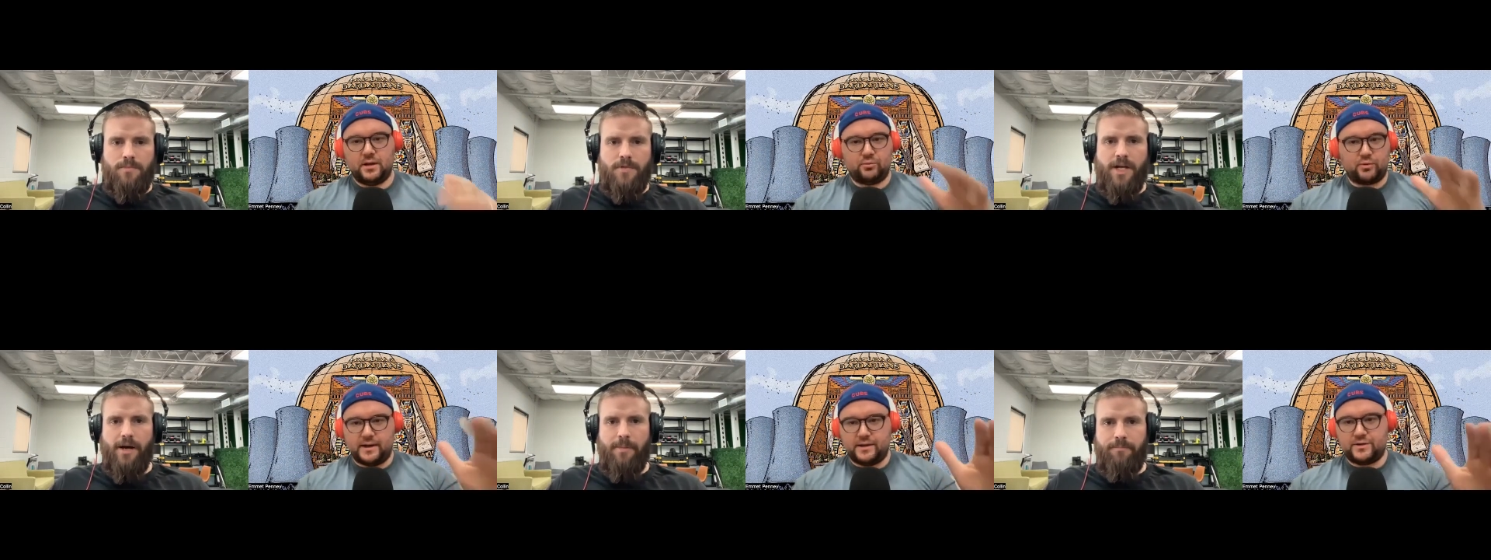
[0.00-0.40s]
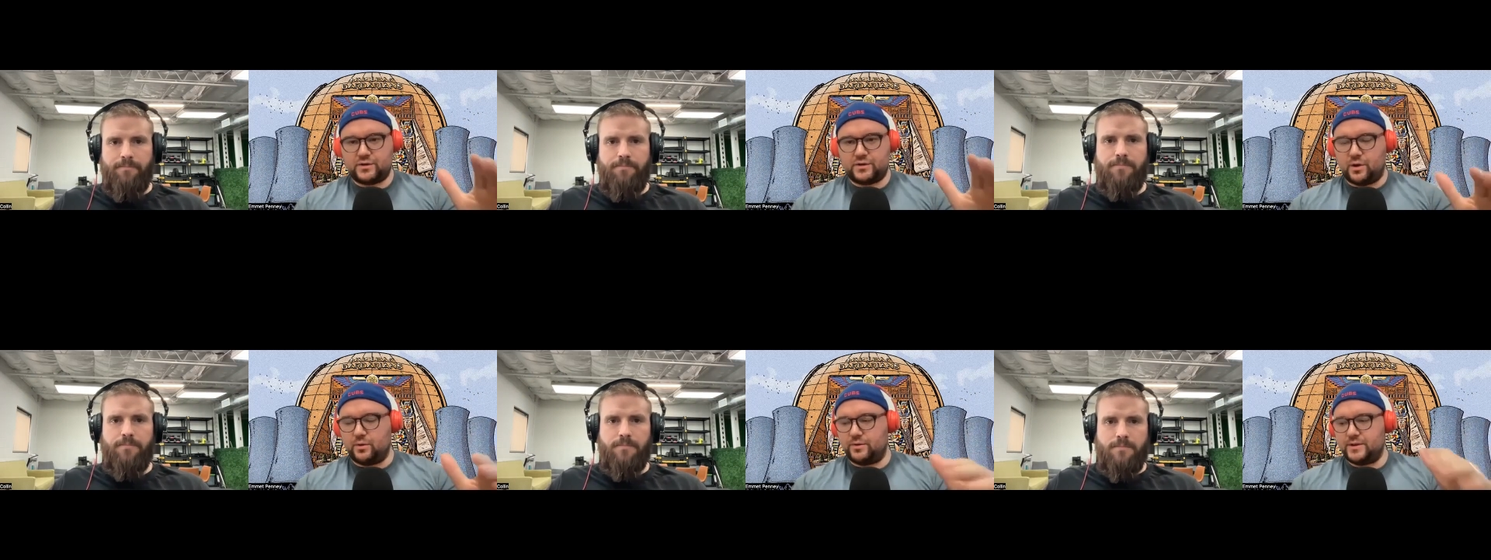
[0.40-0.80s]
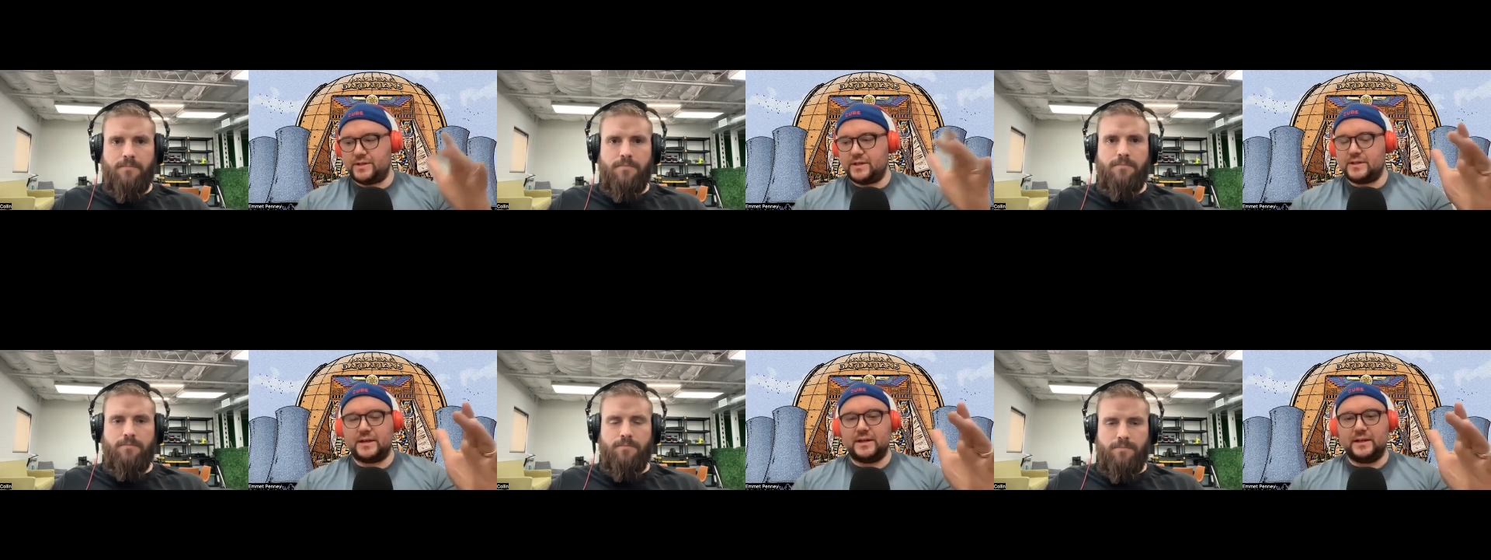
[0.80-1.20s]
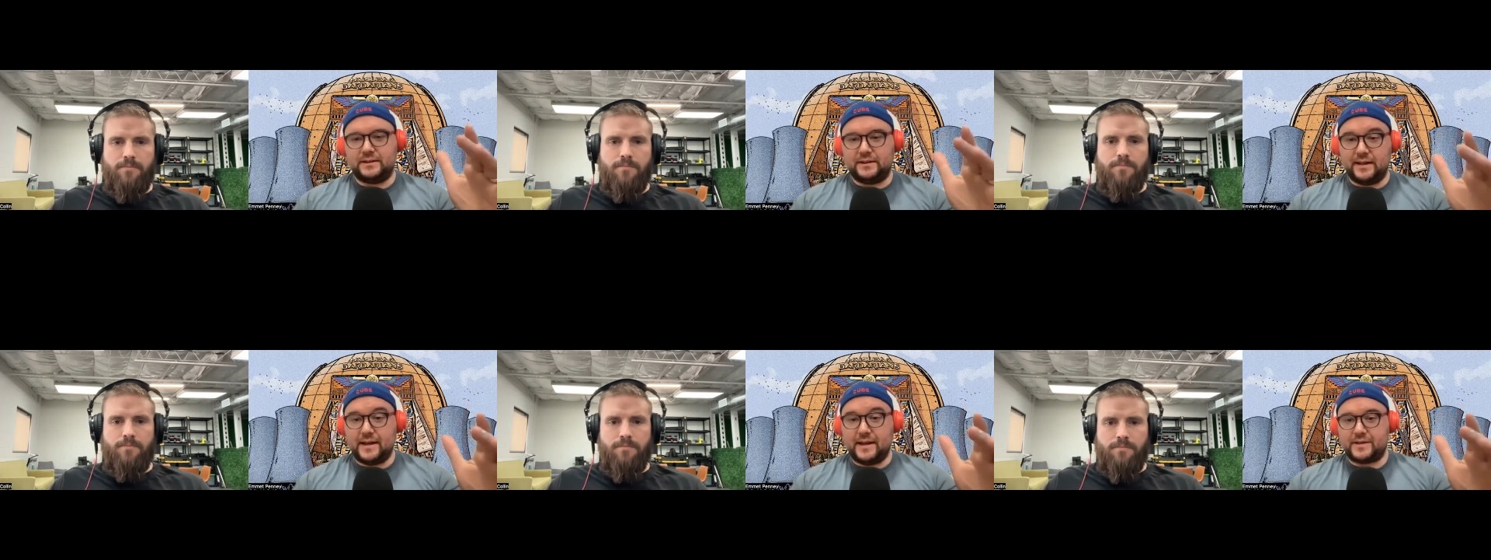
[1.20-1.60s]
Speaker 1: Right. Yeah. So this isn't a
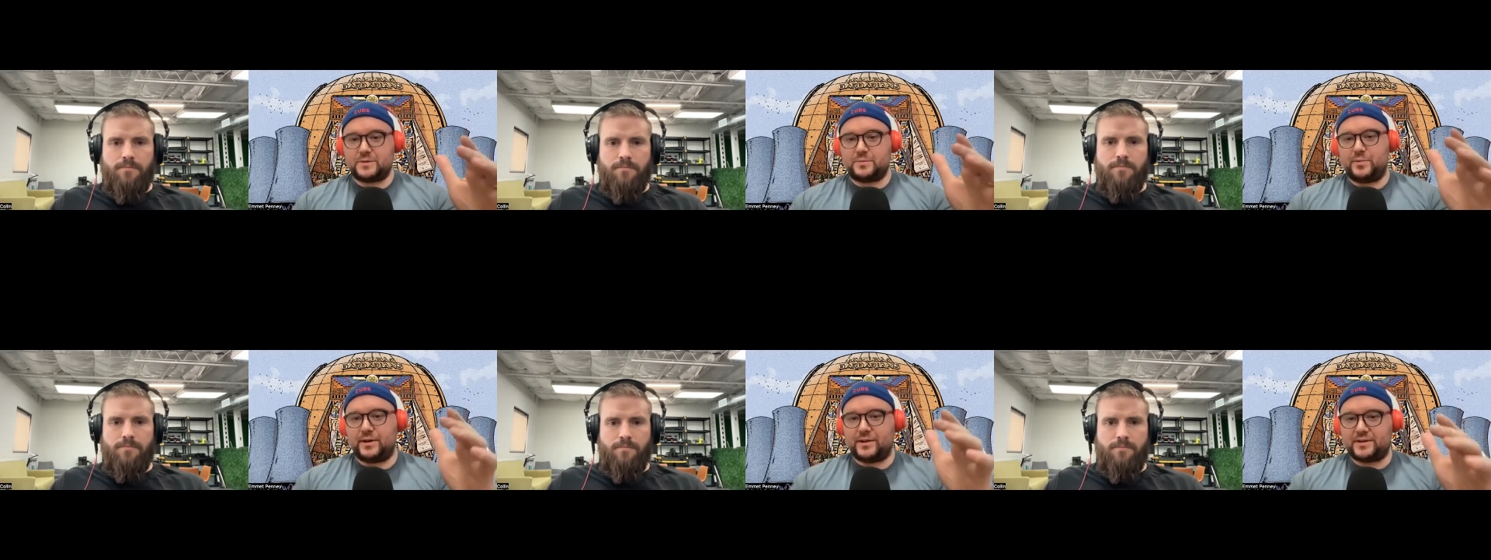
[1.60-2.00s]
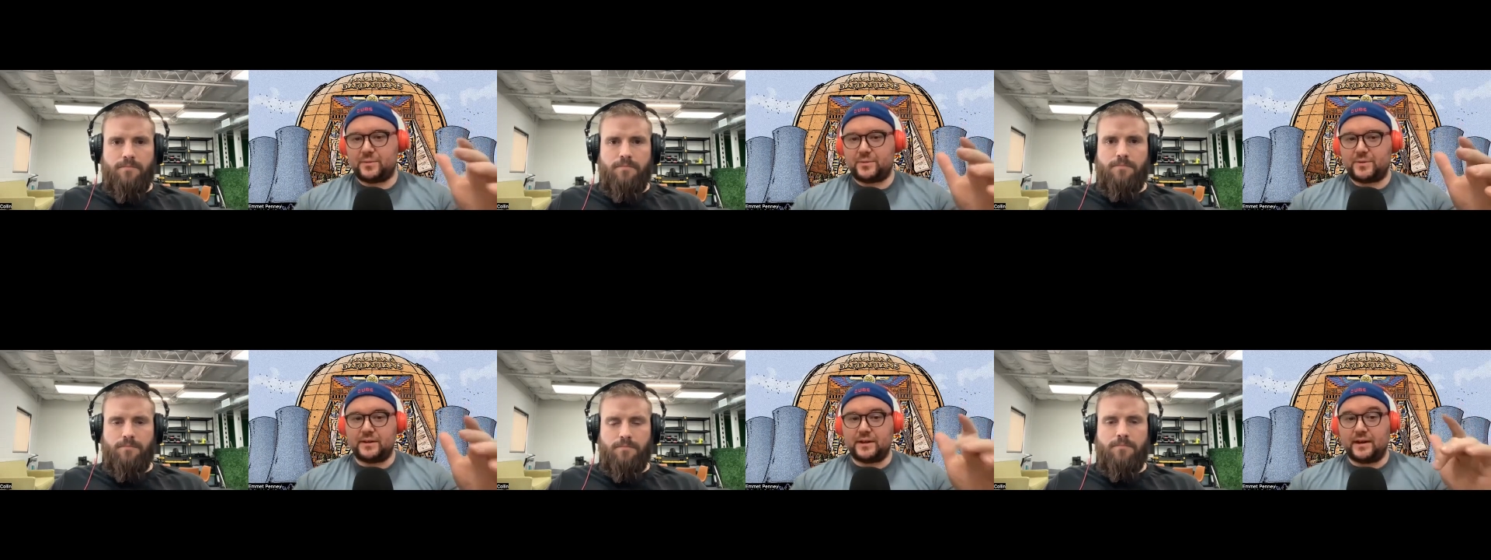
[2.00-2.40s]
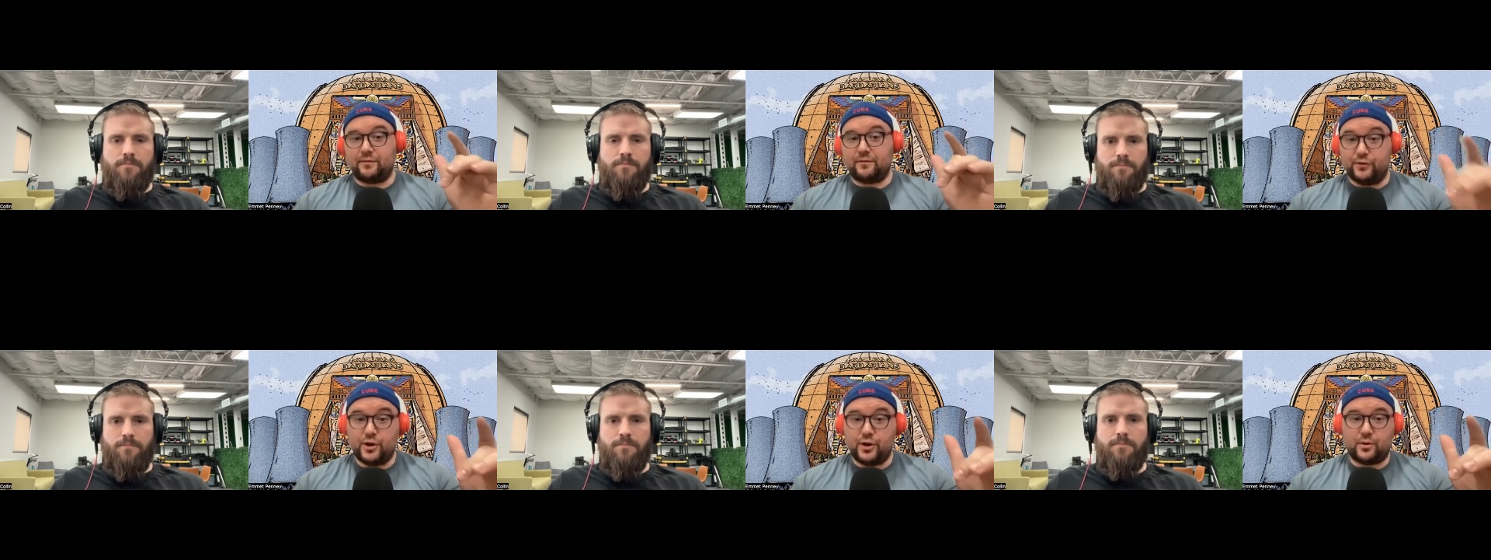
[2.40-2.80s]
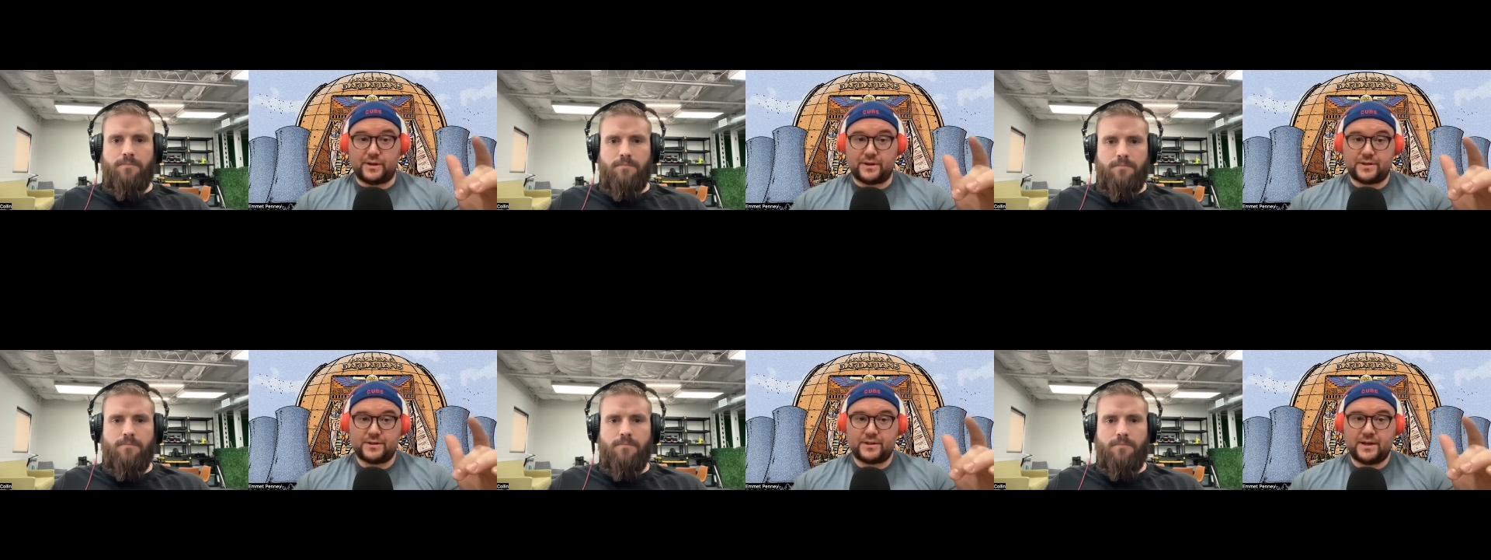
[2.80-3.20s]
diss, but it's something that I've
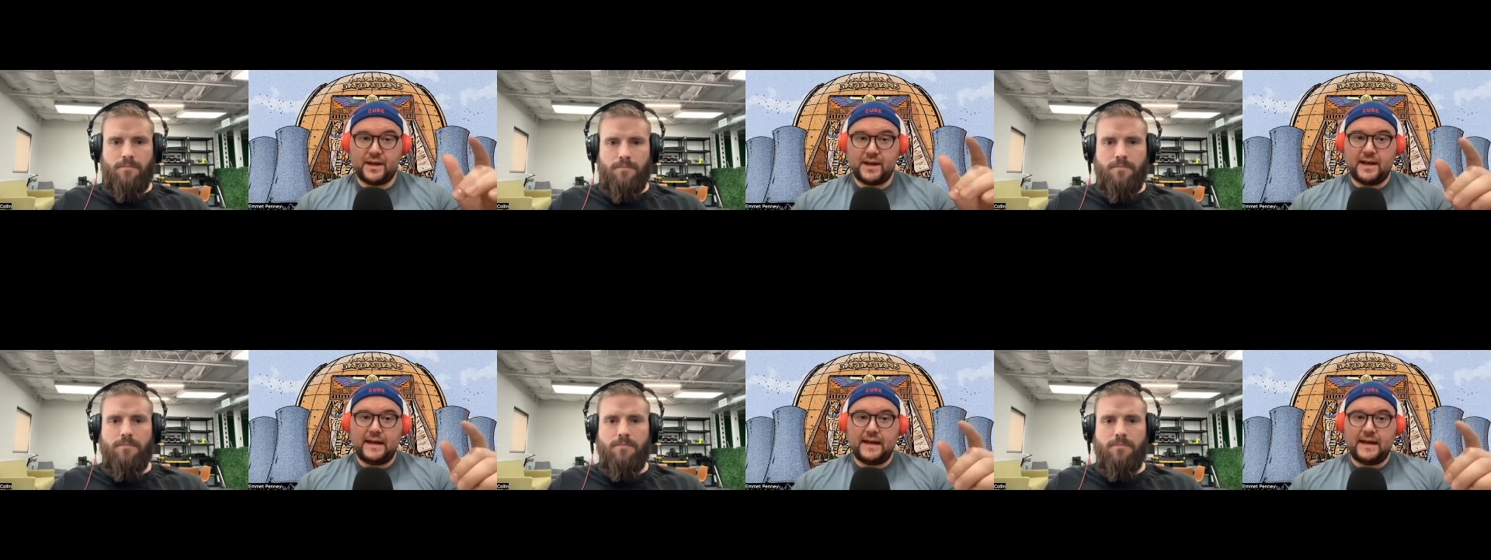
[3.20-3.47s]
noticed